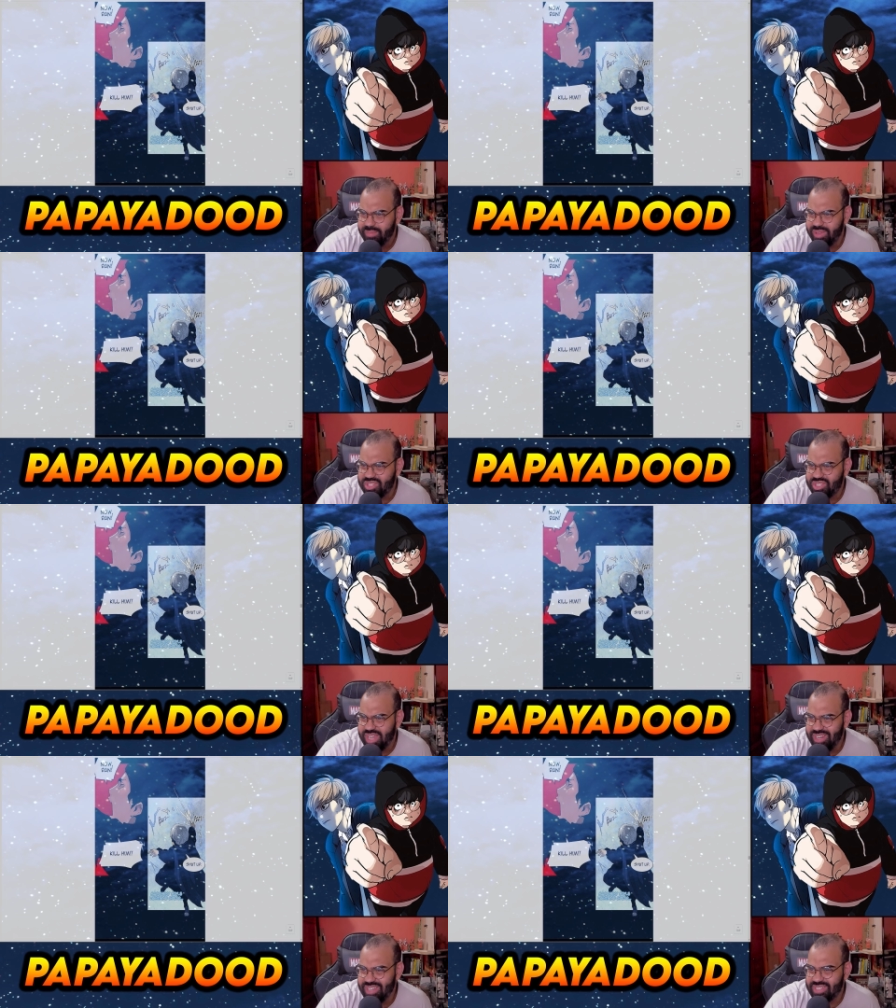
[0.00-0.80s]

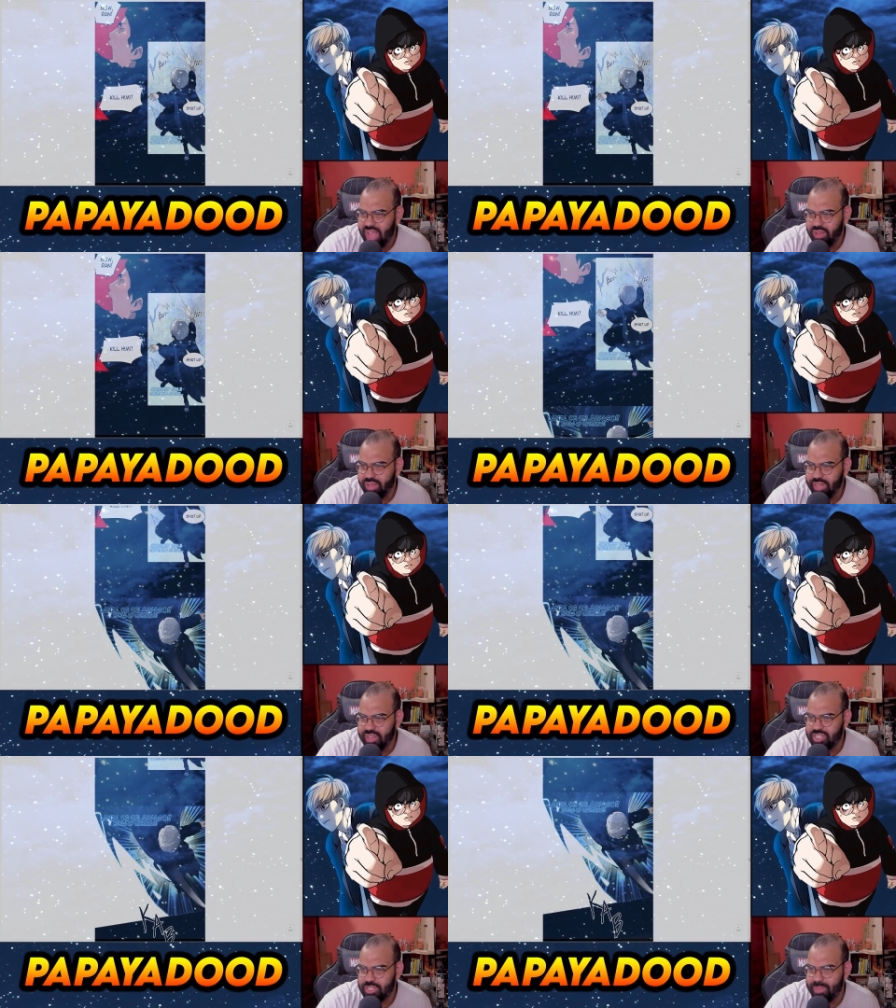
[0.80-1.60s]
Macheni style
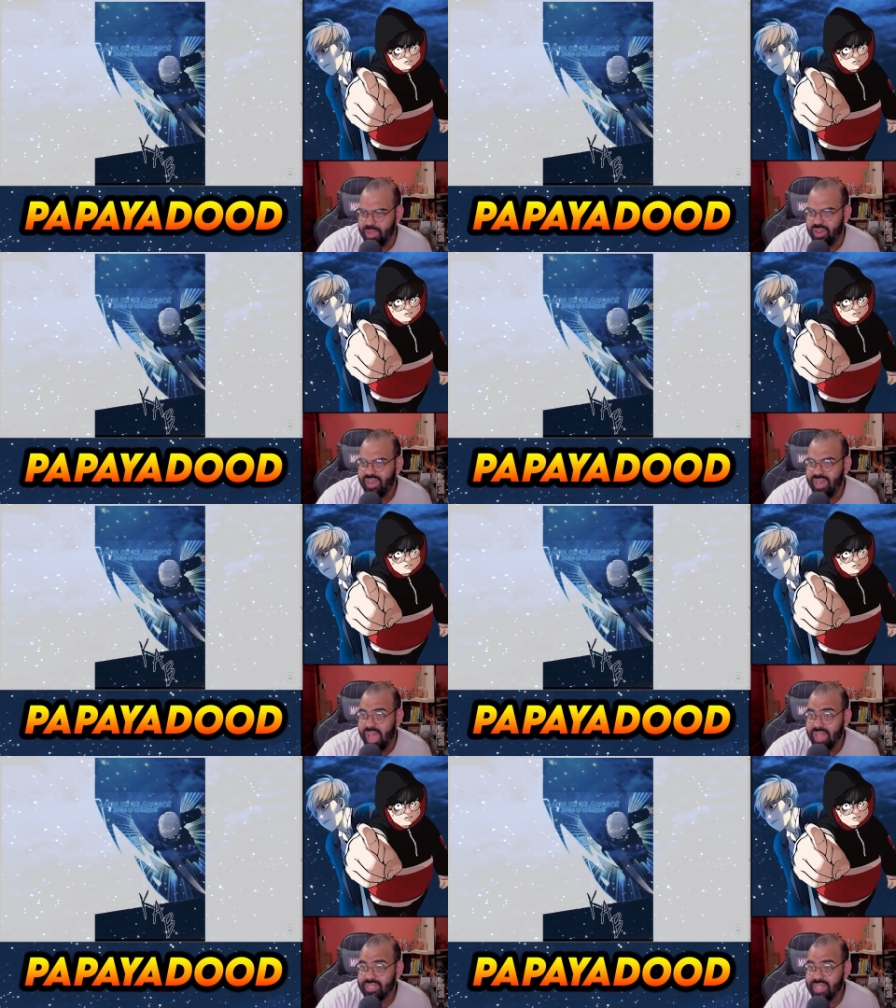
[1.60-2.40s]
lightning spear.
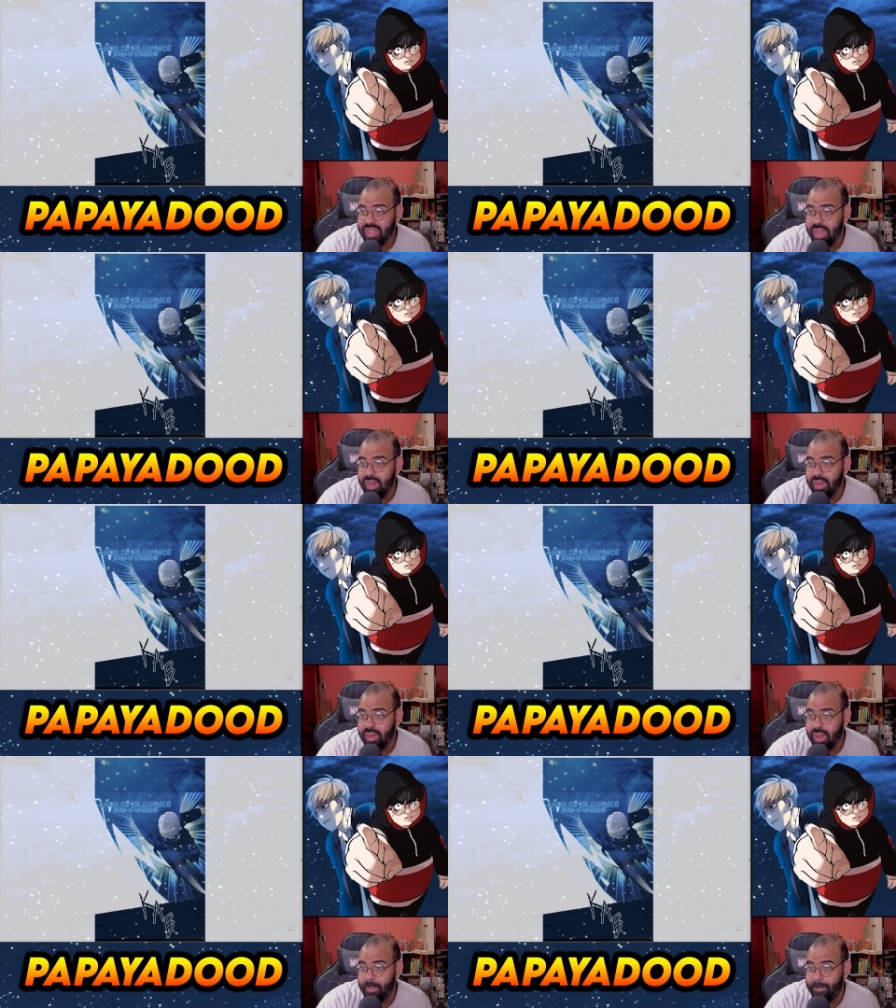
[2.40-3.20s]
Lanza de
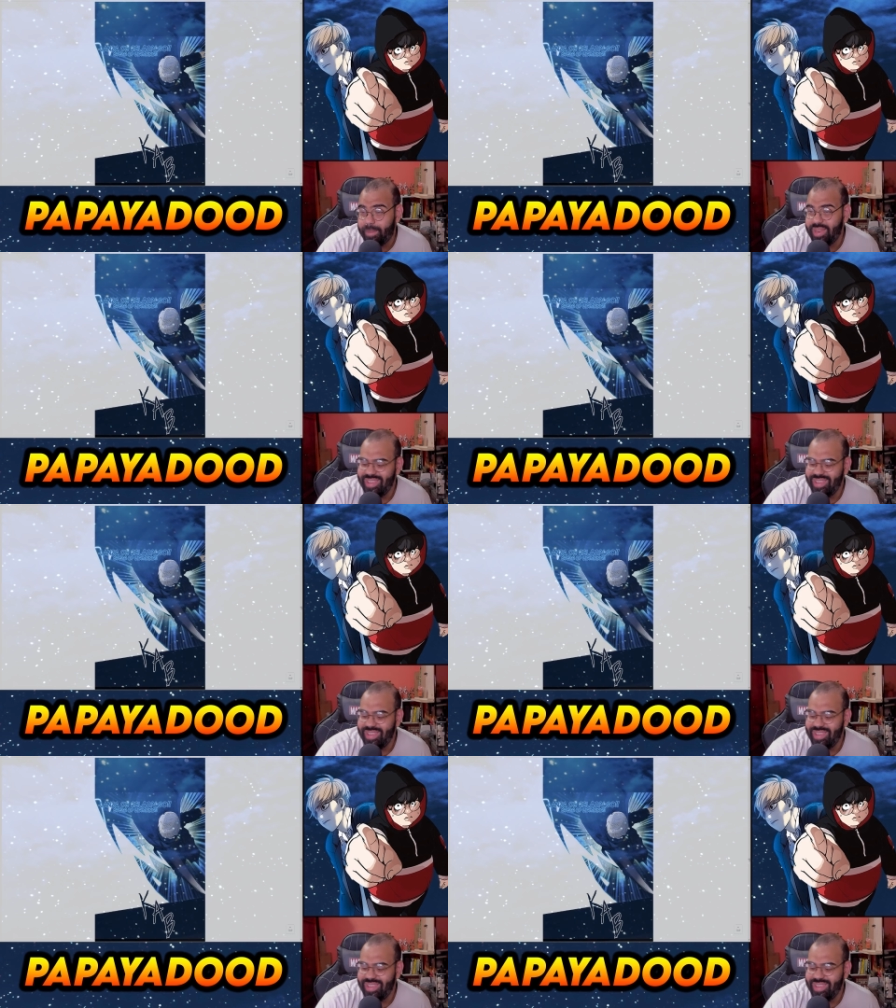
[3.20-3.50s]
Lampago.